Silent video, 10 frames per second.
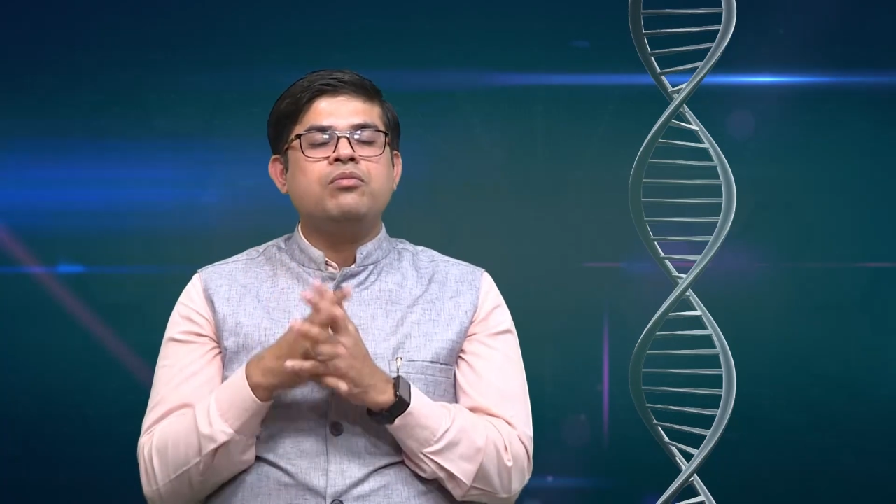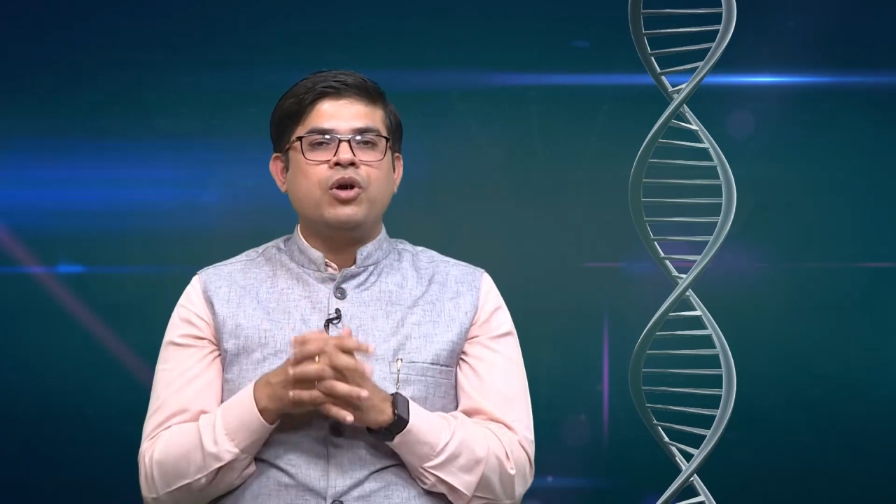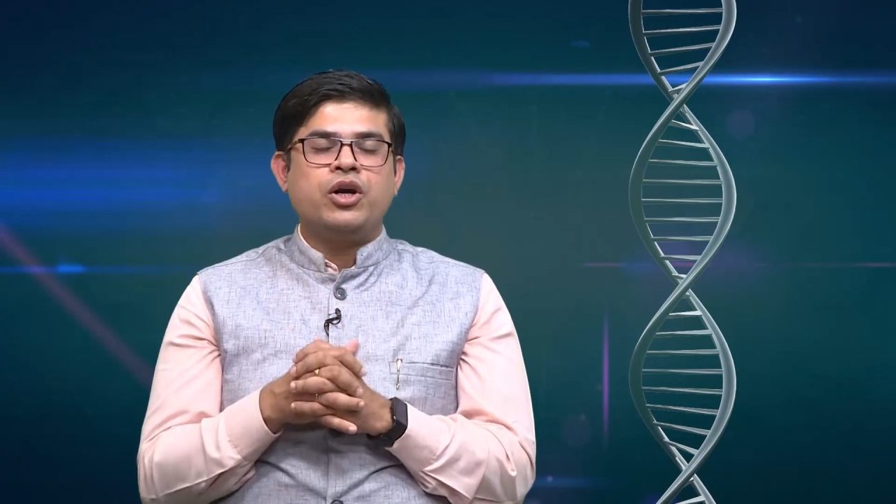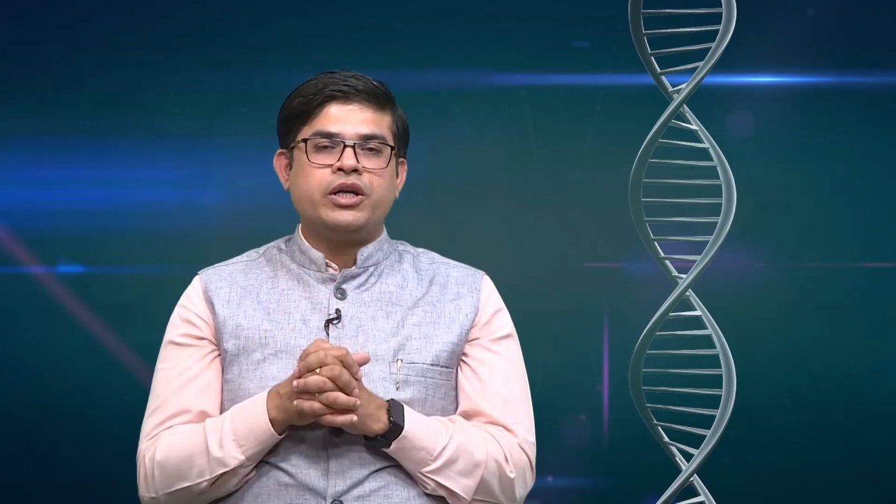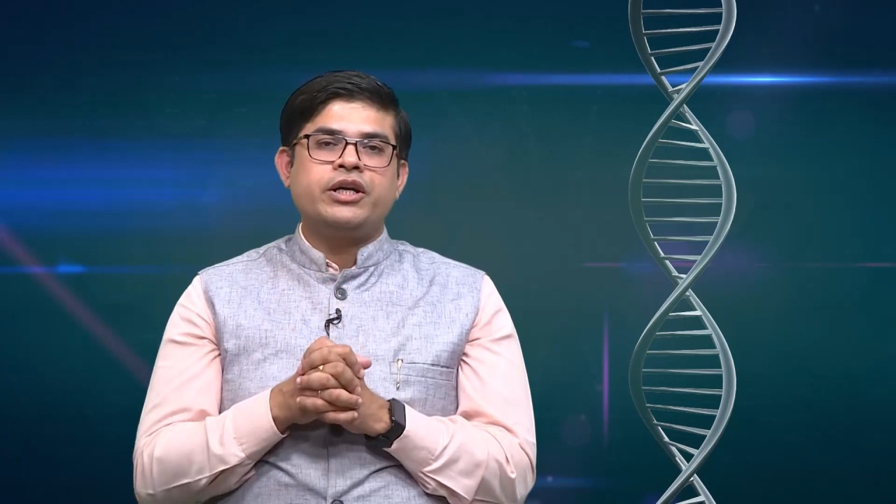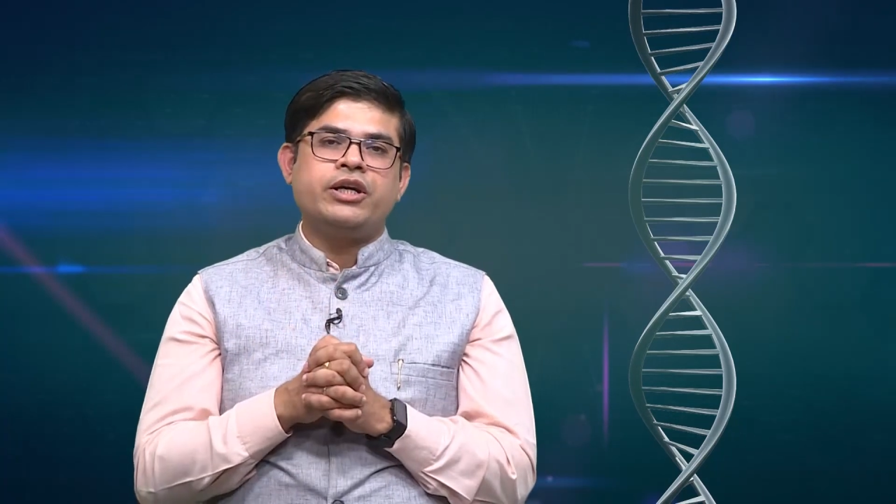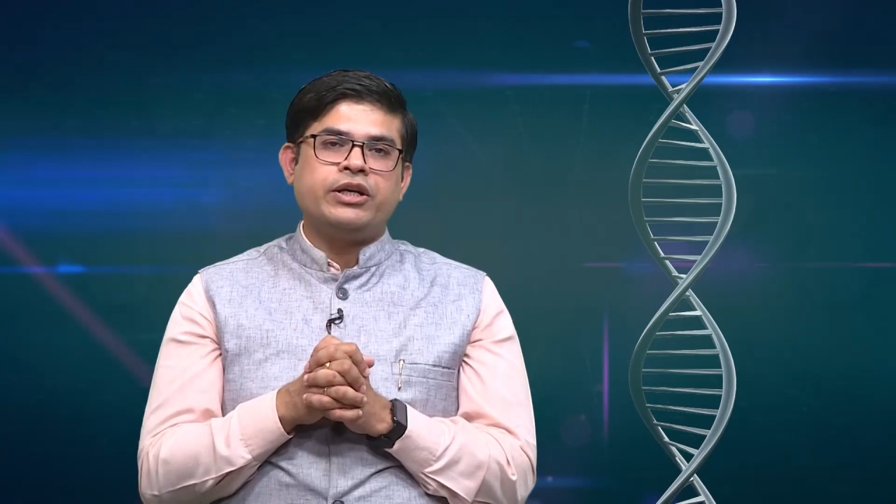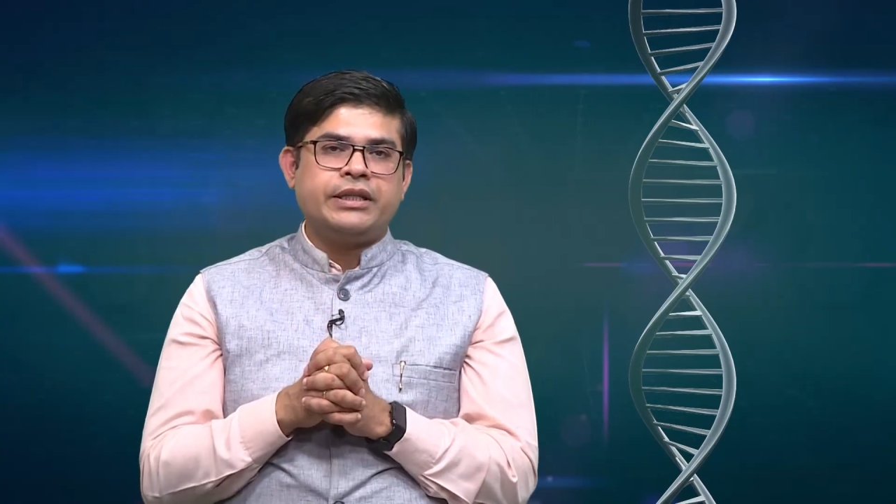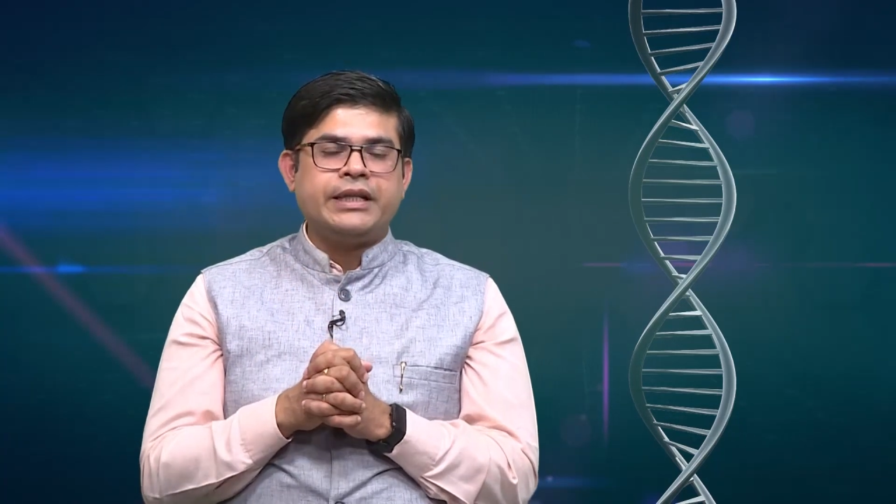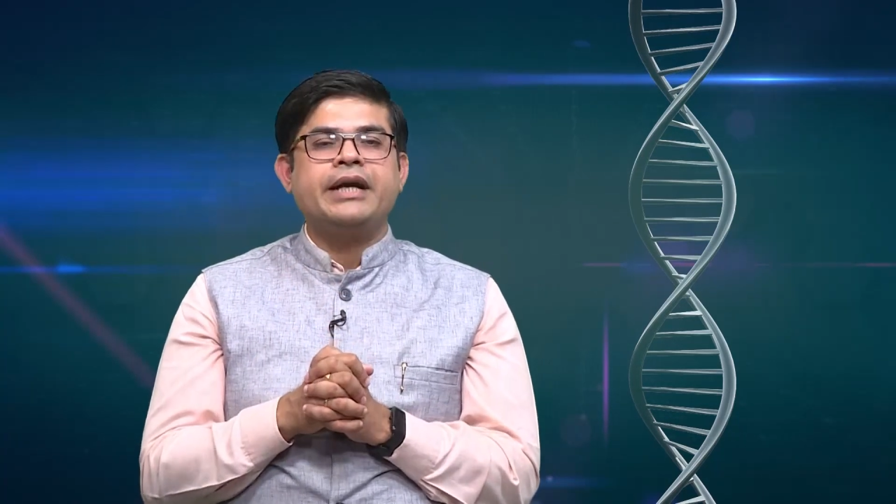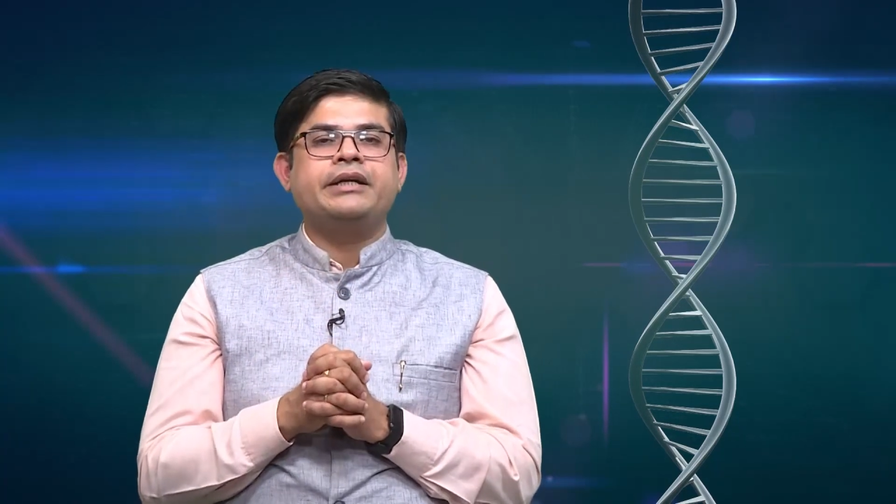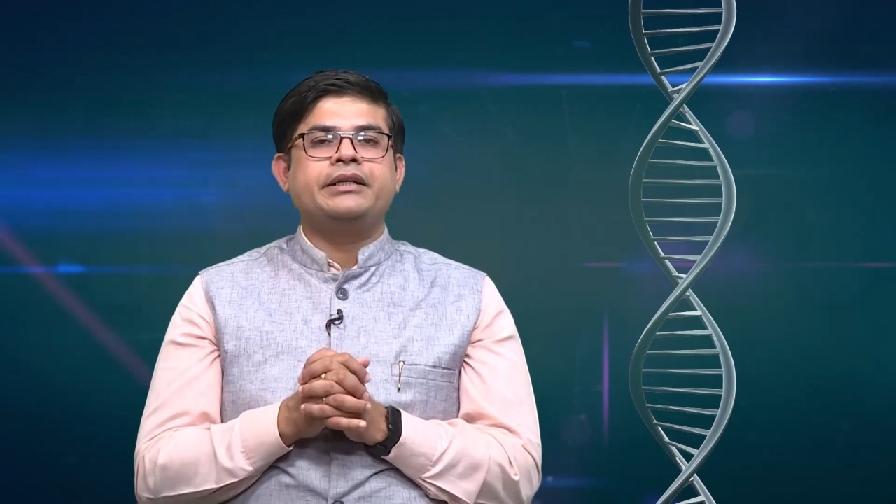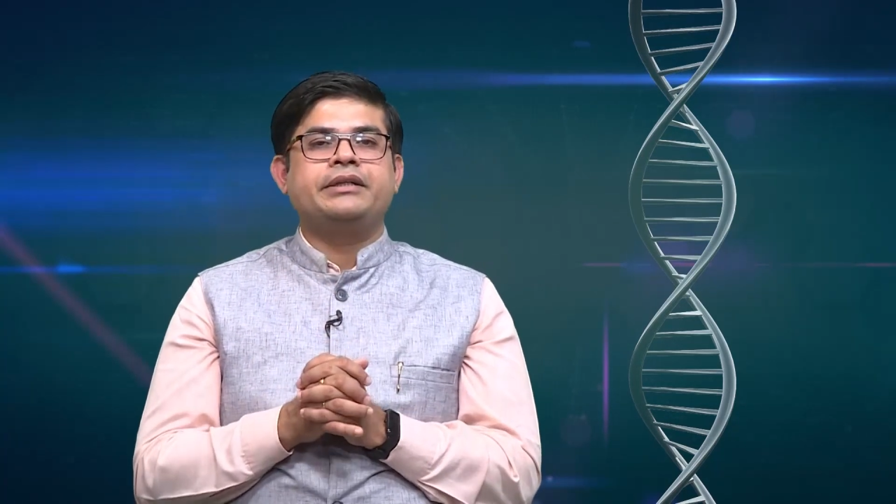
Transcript: modeler in that.